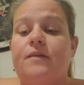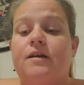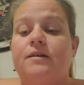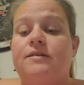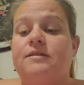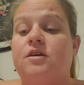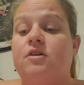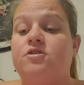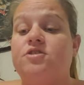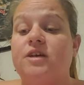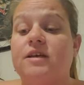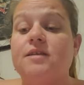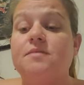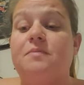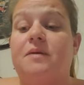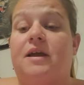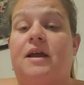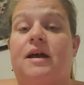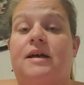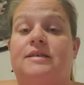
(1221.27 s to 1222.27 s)
So
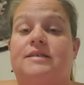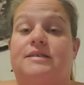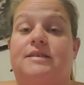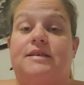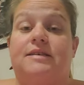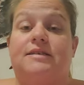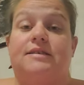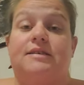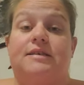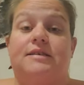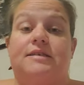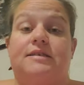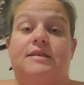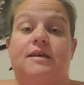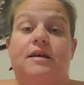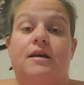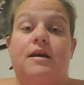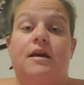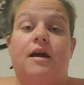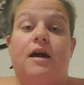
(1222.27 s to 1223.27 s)
just because this is
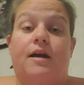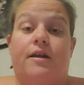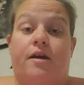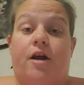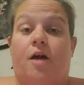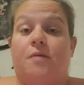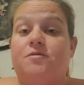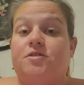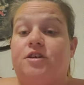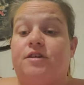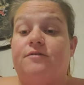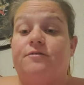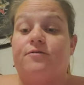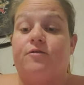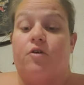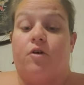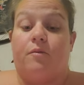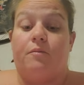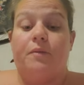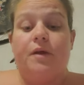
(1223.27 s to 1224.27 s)
an option
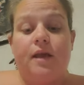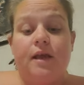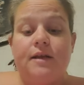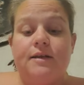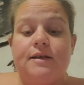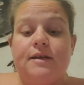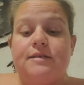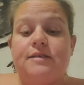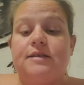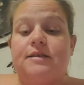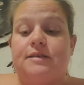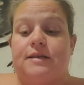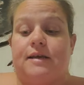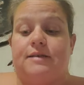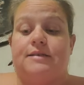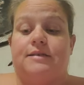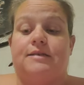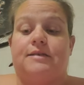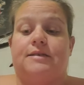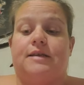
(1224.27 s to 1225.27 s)
for me doesn't
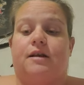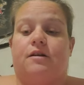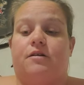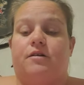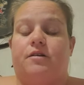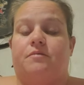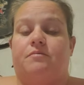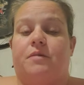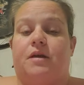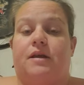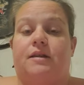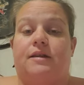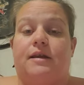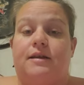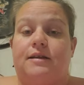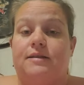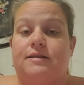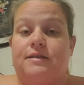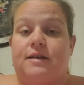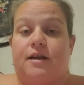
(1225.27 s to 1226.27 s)
necessarily mean
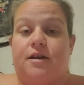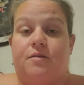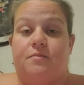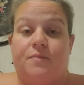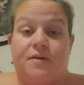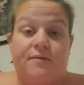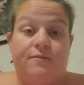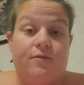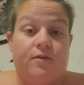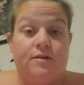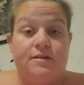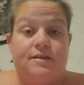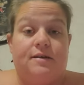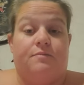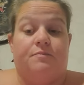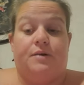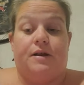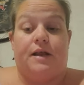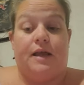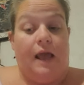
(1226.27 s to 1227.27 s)
that it's going to be for
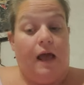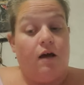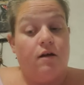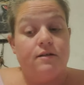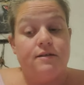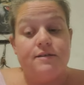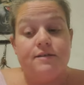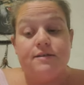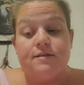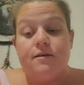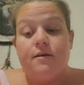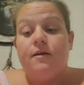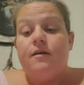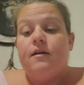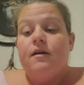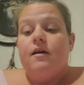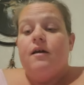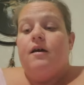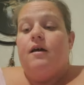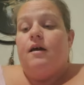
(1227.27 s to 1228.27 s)
somebody else.
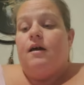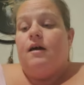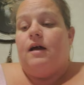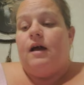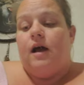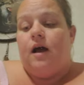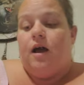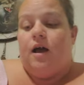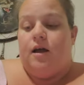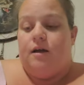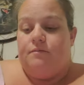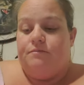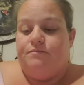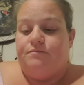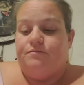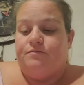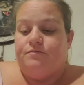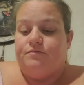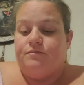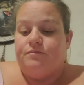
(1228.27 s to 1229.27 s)

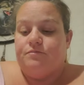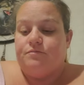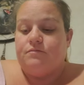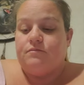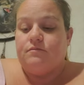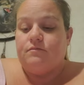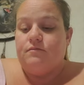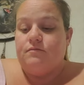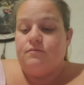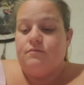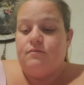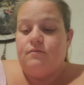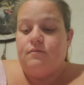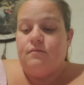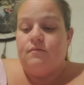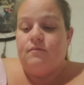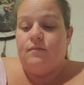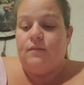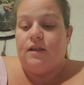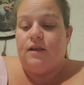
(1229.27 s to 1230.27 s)
Um,
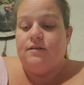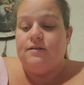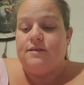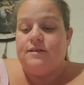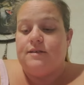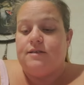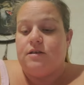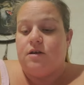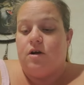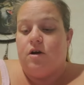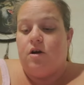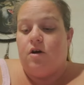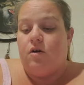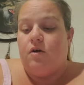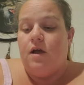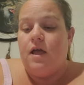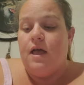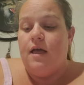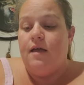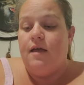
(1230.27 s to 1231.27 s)
so